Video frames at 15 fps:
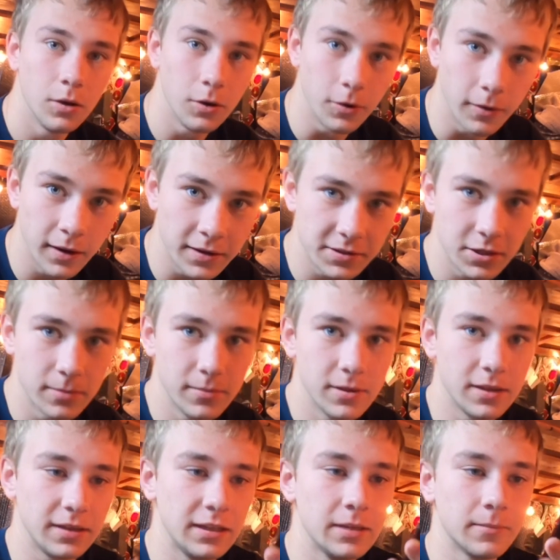All right, so I'm
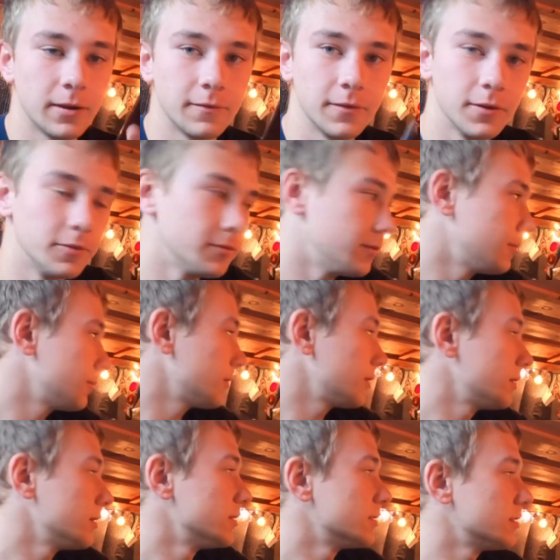gonna eat my phone.
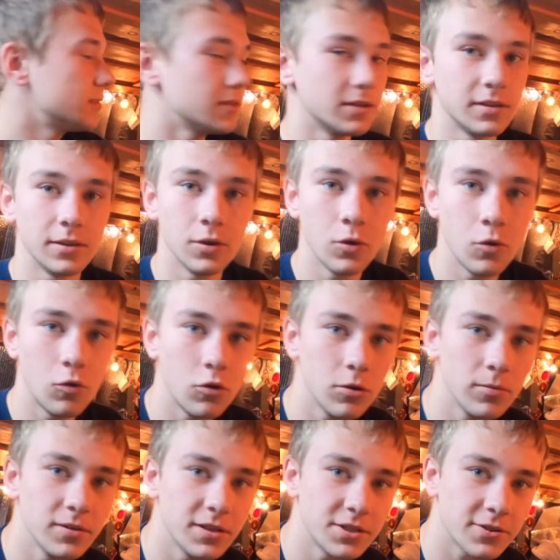a
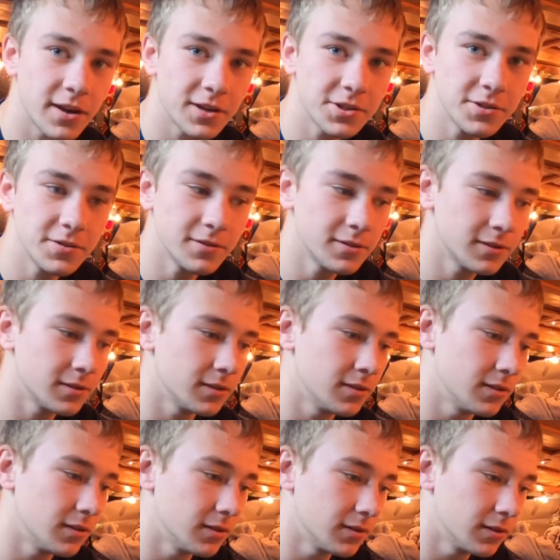horrible distraction,
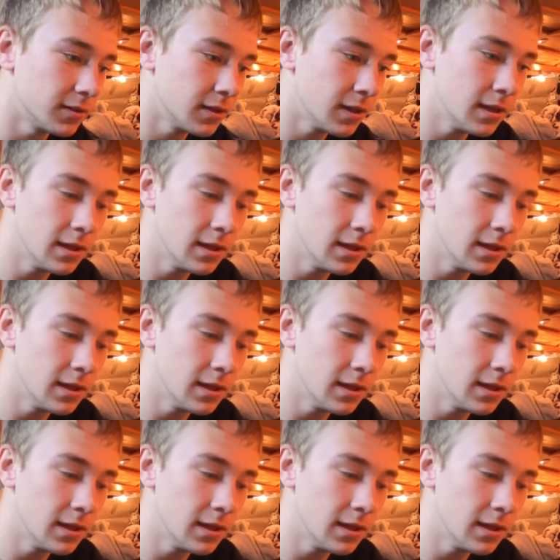and uh,